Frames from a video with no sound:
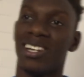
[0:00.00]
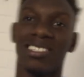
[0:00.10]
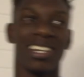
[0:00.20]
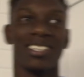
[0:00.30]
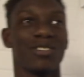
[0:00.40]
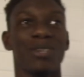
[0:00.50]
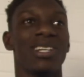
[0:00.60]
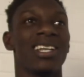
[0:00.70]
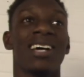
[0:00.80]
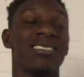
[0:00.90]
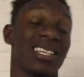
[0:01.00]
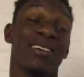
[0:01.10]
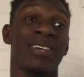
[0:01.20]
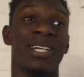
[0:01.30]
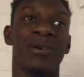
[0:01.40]
touchline screaming the loudest
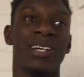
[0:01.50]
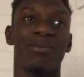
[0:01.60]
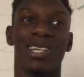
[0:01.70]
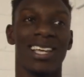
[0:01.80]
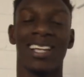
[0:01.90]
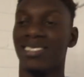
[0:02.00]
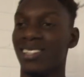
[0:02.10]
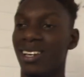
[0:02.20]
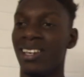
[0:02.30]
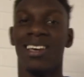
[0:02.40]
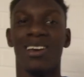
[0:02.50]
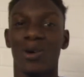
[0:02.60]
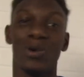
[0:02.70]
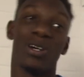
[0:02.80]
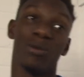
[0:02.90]
out of anyone, and my dad's the
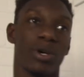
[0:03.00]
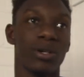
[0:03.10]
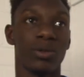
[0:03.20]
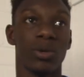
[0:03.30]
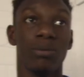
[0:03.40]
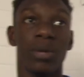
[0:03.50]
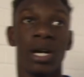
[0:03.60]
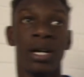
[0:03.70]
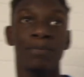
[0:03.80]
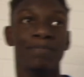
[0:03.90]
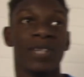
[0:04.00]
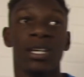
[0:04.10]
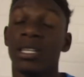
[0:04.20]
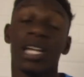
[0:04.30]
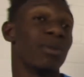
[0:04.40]
cool and composed one. But
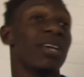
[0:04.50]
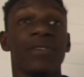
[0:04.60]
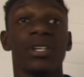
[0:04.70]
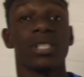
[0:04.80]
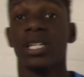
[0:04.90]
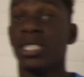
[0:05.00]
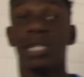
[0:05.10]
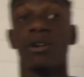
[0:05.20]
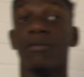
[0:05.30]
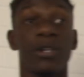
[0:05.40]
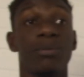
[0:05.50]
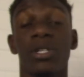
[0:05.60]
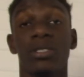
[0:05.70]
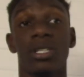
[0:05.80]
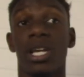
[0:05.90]
now the main thing is that the team got 3
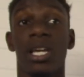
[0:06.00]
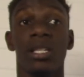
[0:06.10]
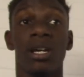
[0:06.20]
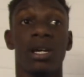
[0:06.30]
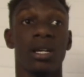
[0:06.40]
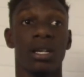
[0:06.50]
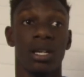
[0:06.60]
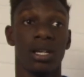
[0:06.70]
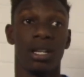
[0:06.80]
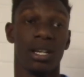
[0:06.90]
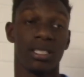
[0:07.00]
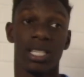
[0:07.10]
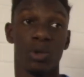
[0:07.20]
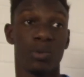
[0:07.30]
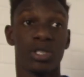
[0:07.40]
points today, and like I
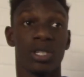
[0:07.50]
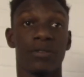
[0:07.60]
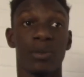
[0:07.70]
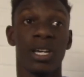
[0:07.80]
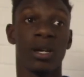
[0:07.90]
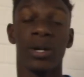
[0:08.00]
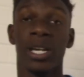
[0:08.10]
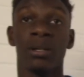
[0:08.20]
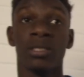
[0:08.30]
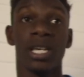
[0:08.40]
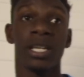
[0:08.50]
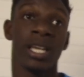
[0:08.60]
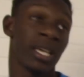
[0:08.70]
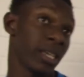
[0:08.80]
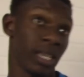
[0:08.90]
said, we'll push on from here, go again on
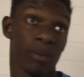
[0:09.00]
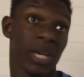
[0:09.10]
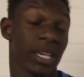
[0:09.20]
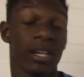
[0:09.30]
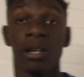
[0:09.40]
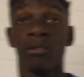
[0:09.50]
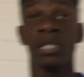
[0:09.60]
Saturday back here at